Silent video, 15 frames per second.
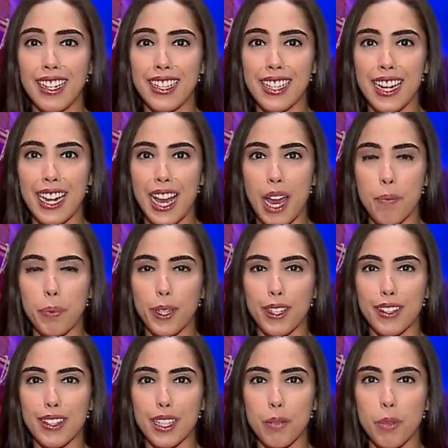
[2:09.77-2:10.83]
In
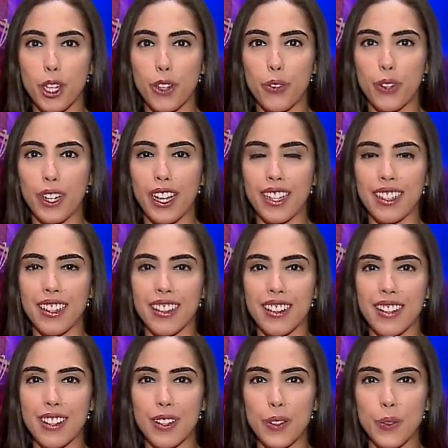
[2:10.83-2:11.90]
Indianapolis, Camila
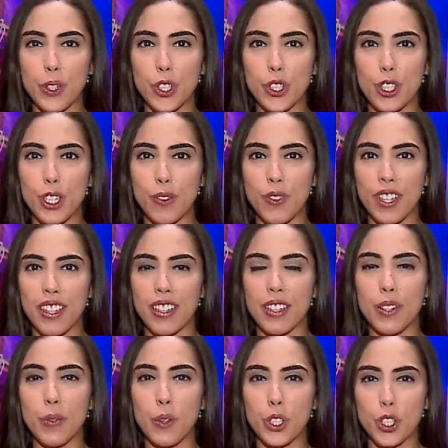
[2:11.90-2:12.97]
Fernandez, Wish TV,
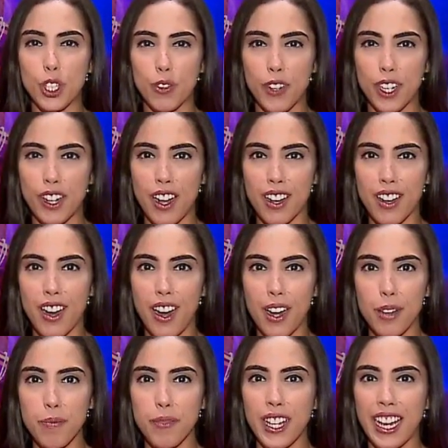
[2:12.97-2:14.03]

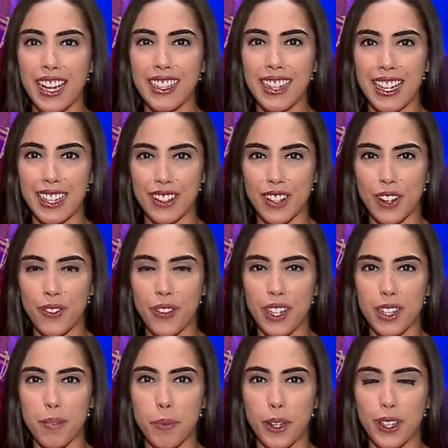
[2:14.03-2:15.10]
WishTV.com, and like us on
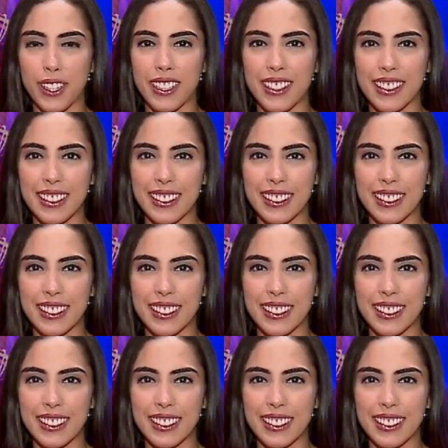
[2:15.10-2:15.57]
Facebook.